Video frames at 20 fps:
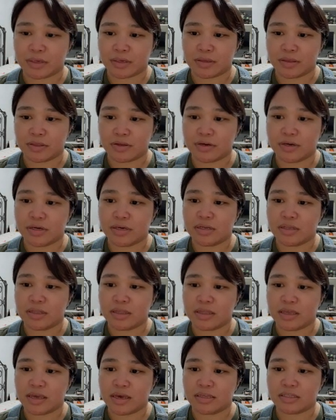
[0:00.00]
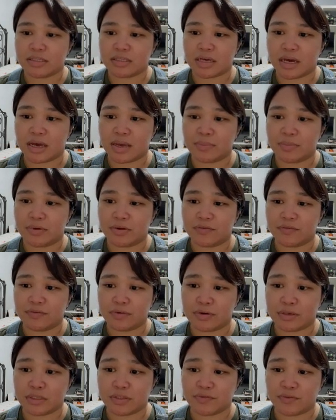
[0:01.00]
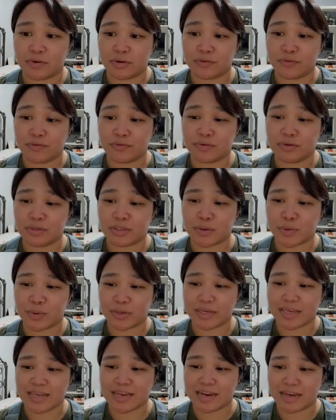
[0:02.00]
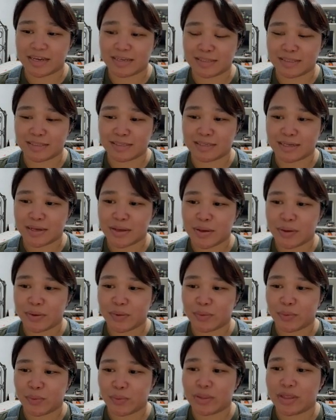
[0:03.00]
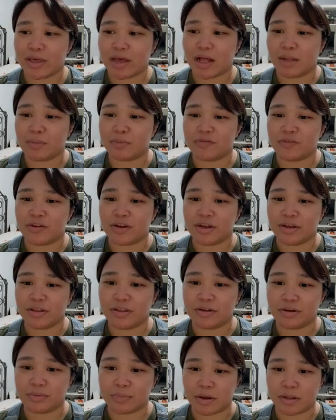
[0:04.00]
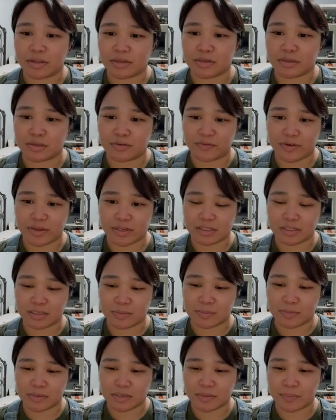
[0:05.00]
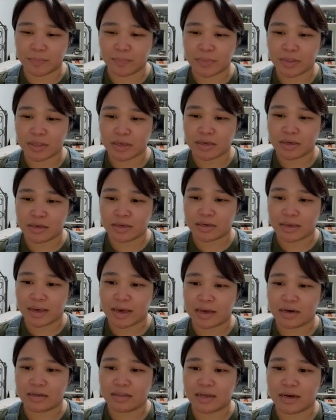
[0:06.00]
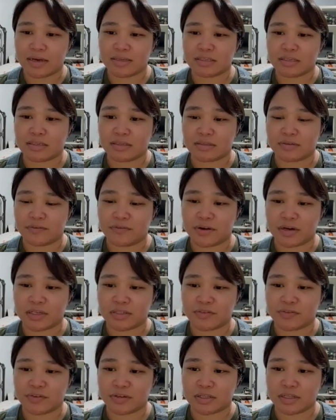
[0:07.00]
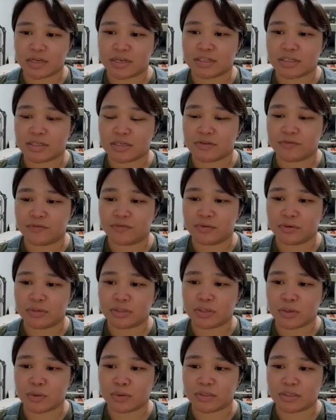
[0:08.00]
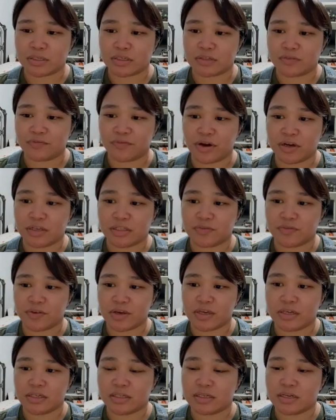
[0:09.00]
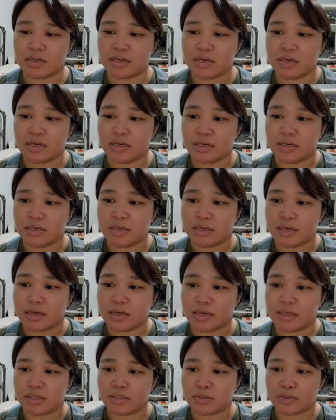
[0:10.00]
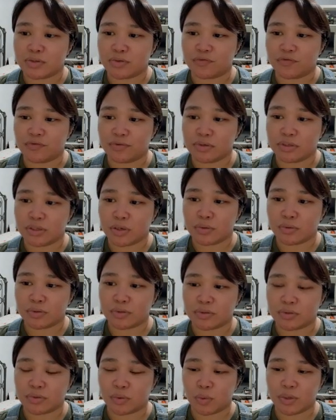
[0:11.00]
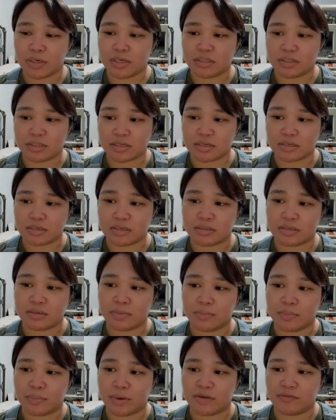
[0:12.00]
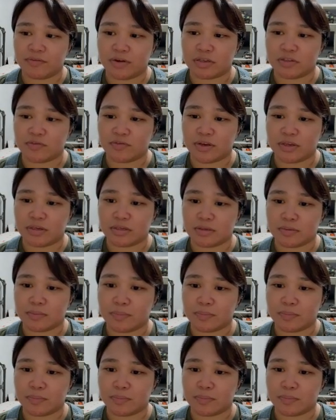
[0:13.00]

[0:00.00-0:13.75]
Third, the enzyme phosphofructokinase, with the help of another molecule of ATP, catalyzes the phosphorylation of fructose 6-phosphate into fructose 1,6-biphosphate.